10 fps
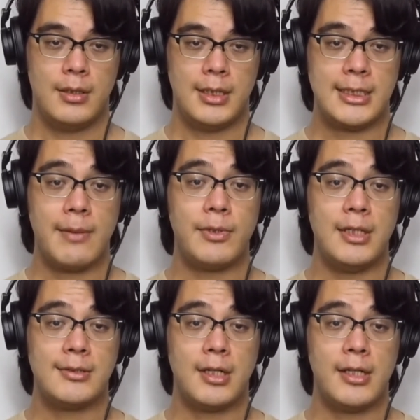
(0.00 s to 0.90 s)

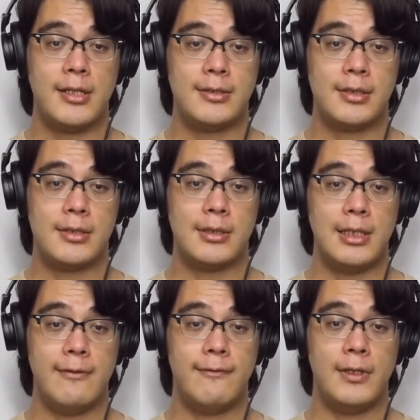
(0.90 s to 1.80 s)
Japanese audiences
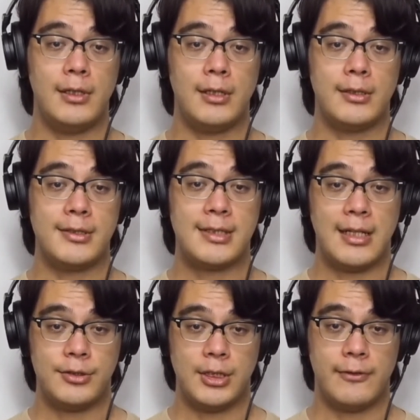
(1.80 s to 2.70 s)
leave feeling
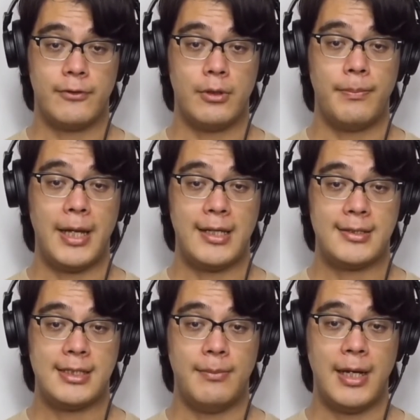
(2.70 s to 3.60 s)
nostalgic for a
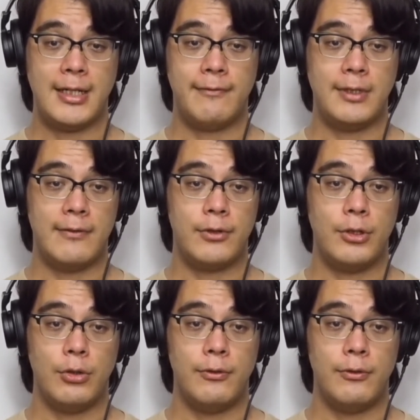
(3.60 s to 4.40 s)
past they might have never known